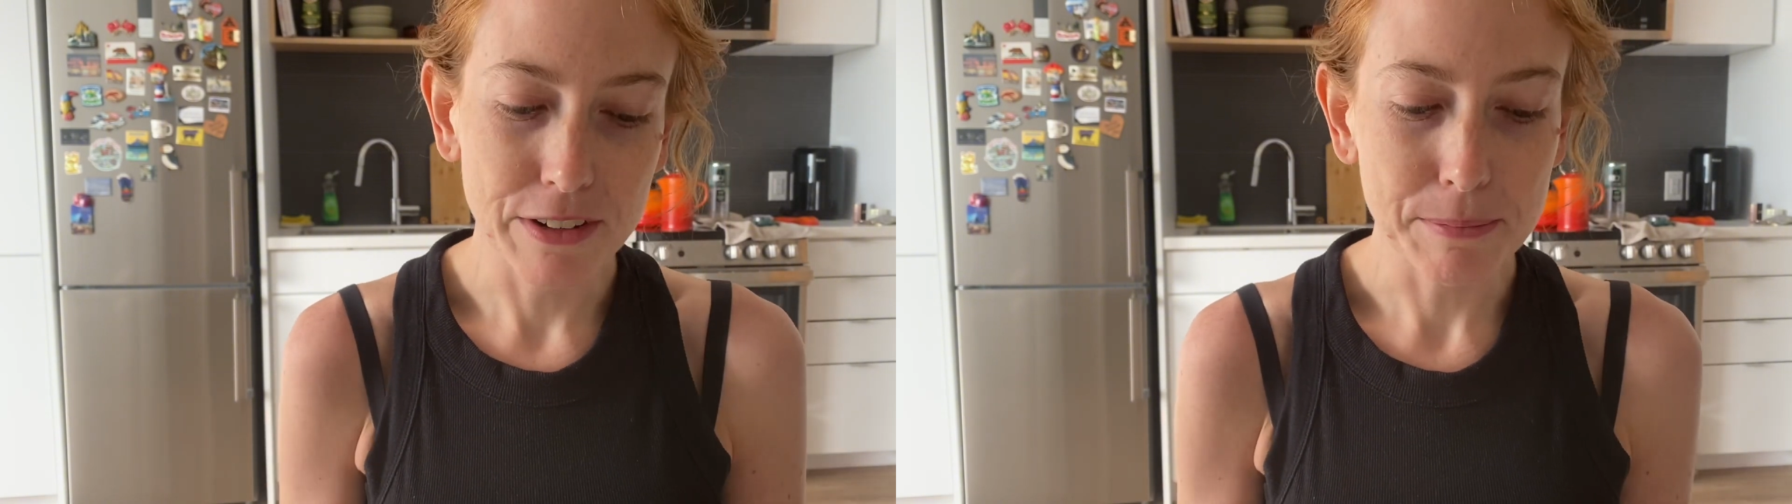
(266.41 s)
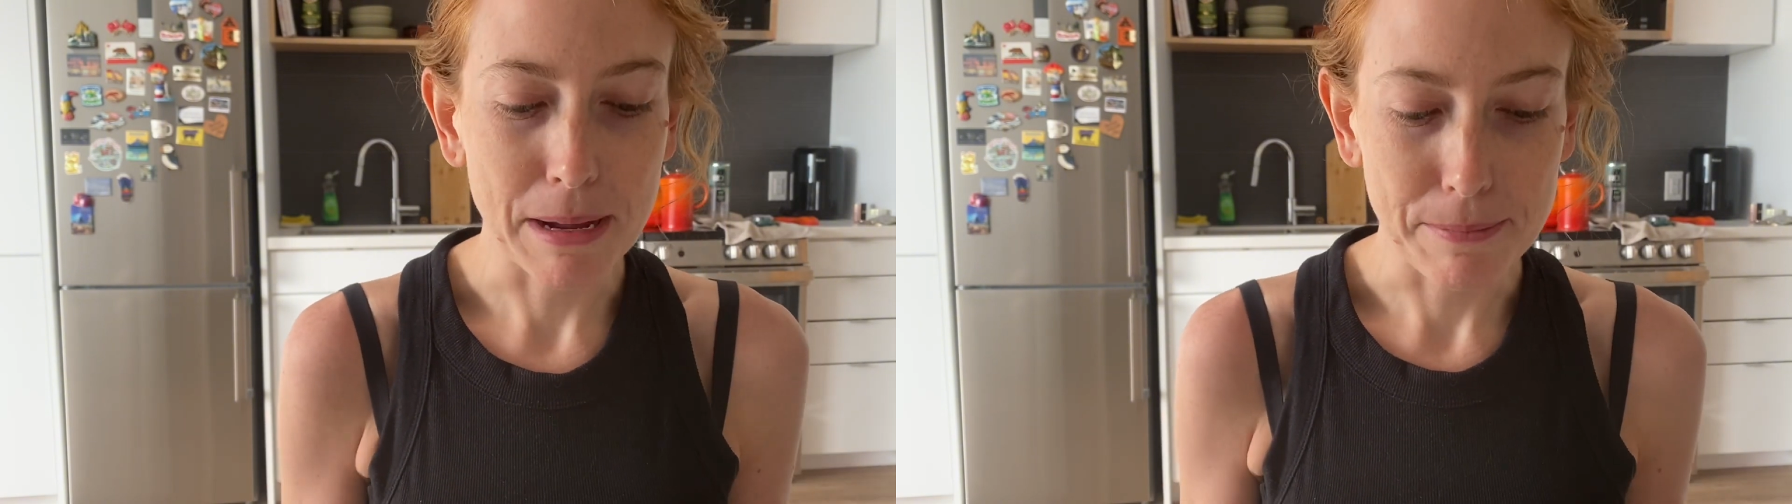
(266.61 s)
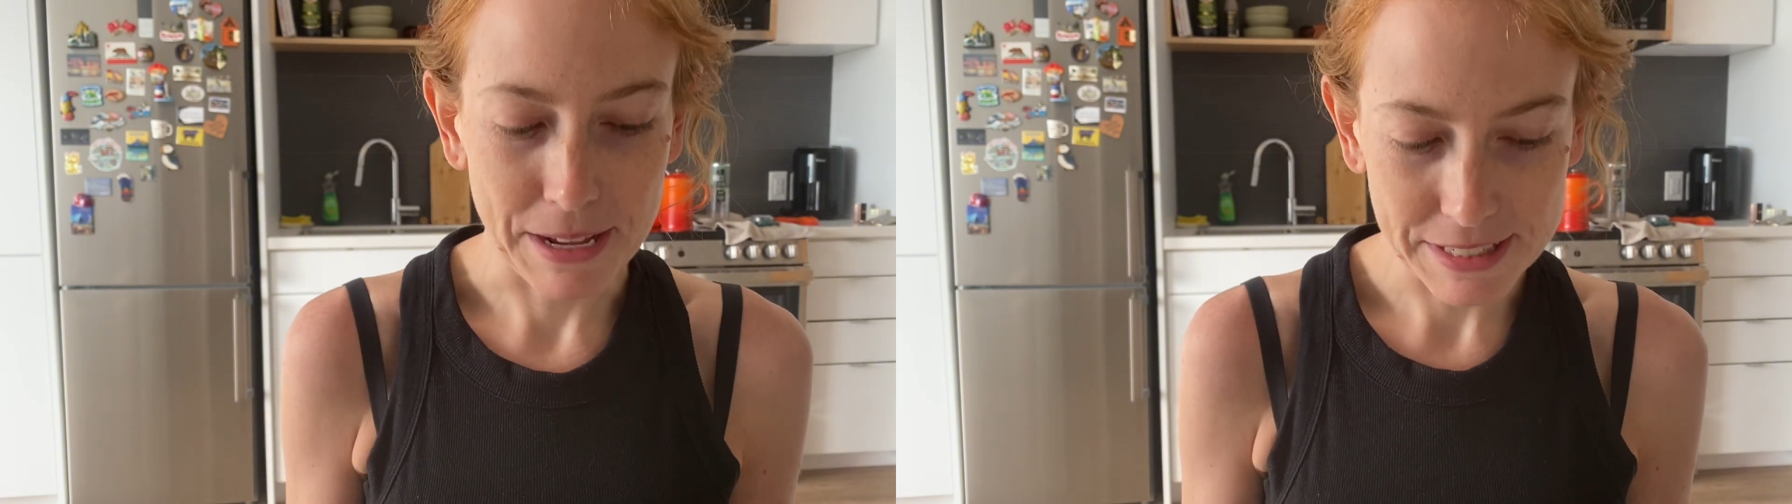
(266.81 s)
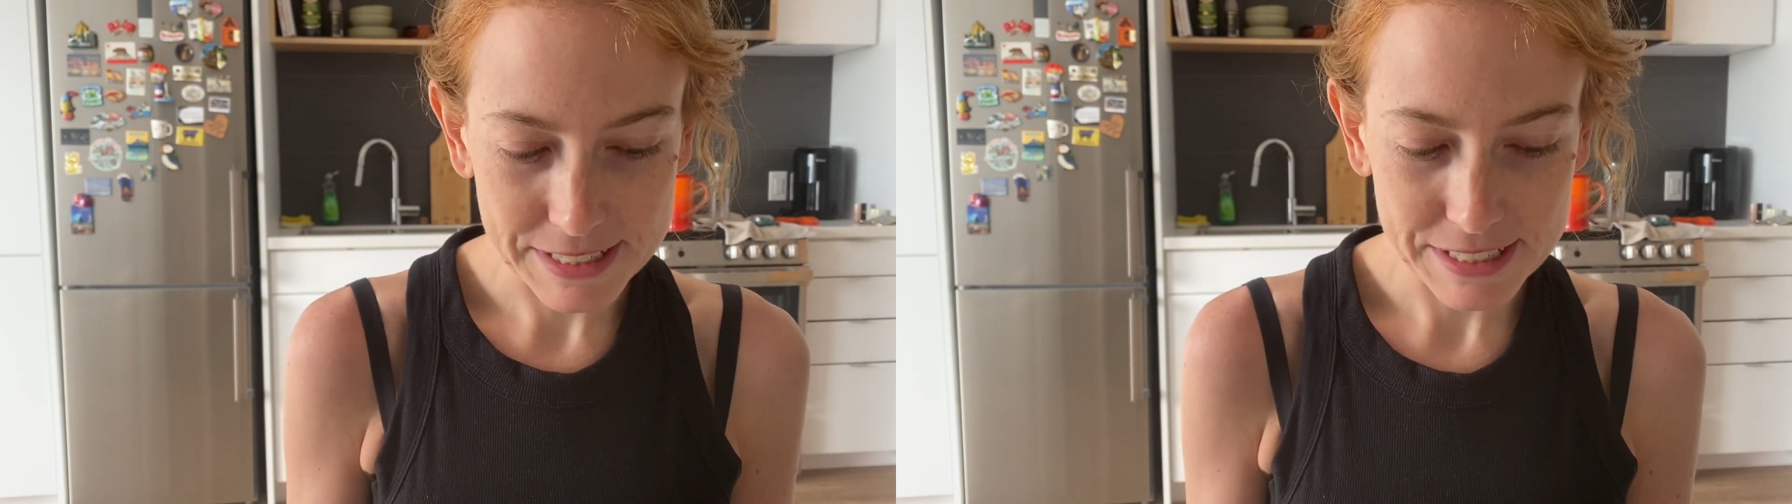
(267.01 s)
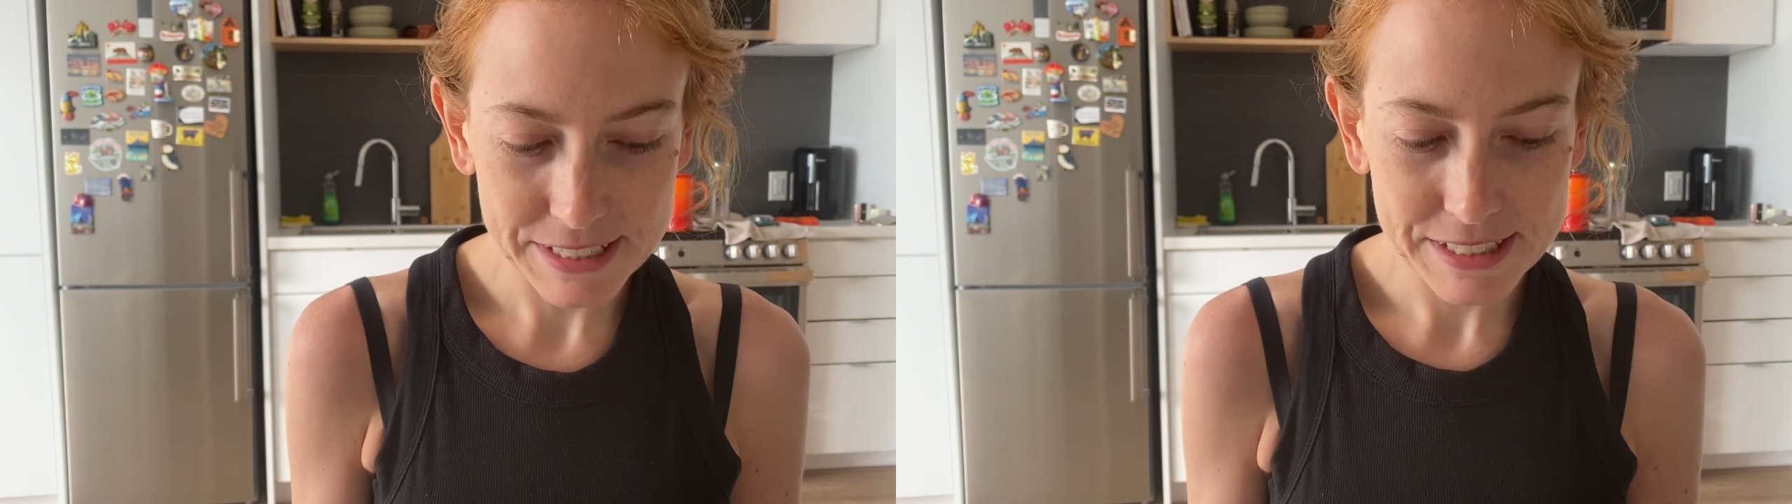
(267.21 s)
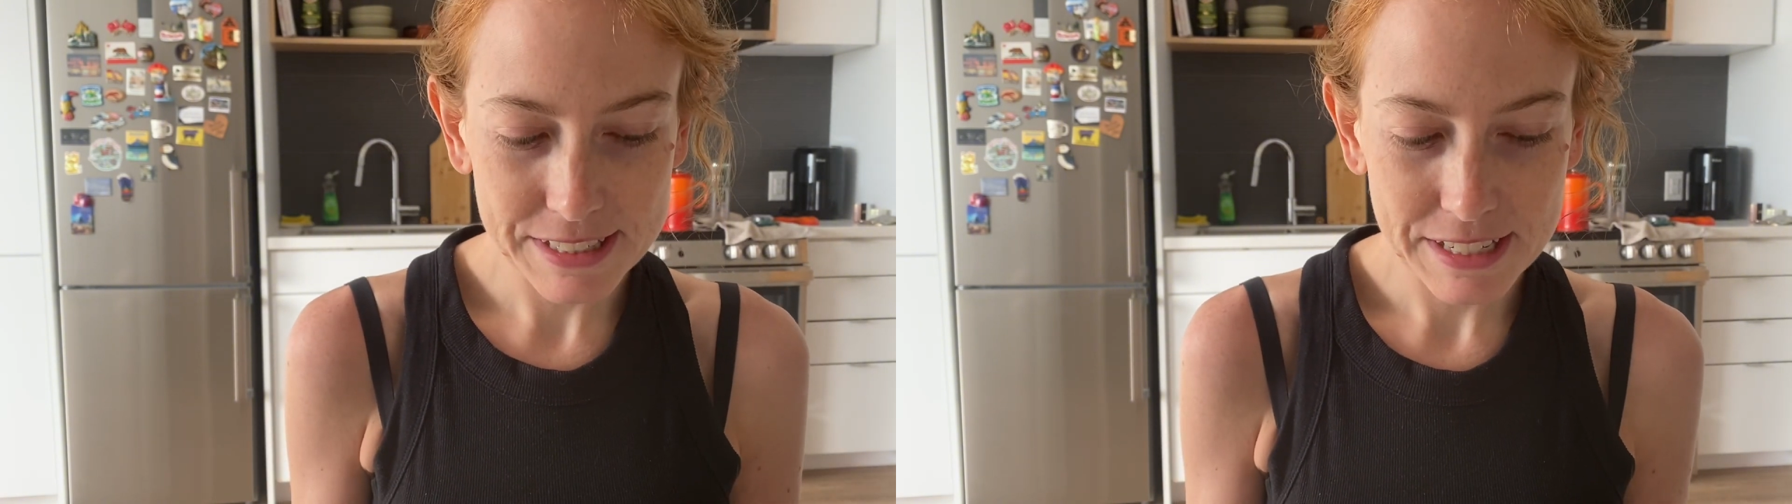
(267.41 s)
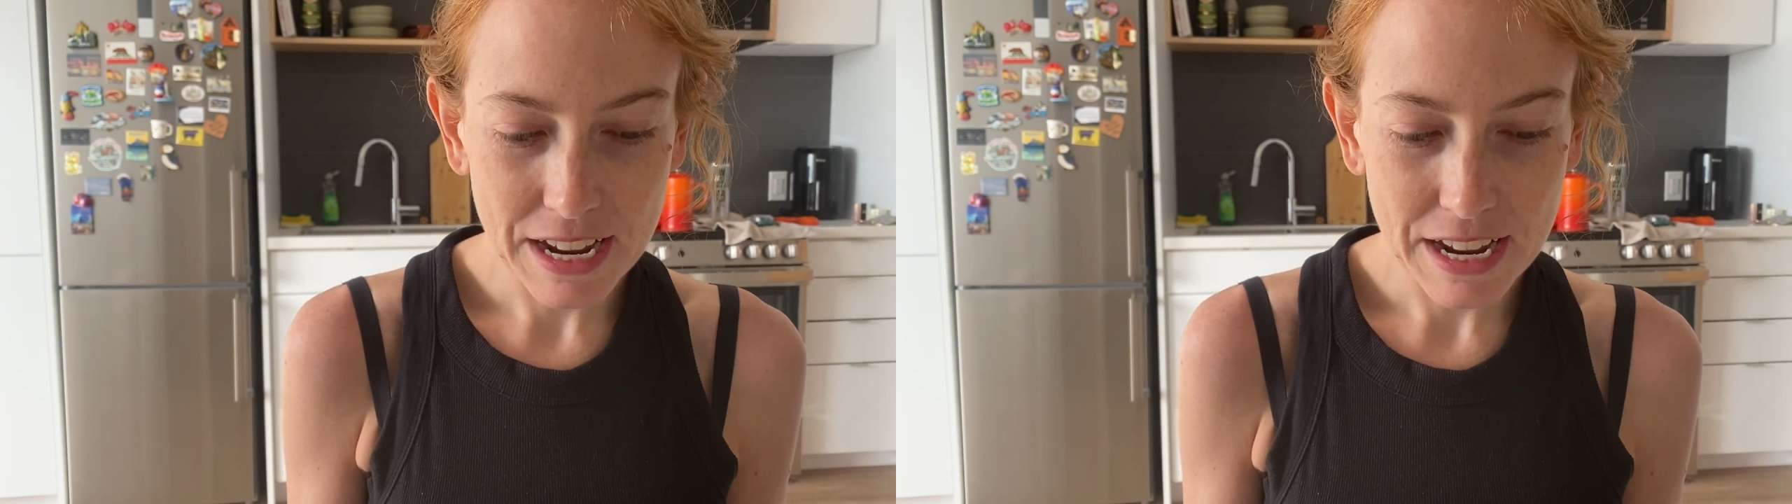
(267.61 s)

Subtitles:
my bases,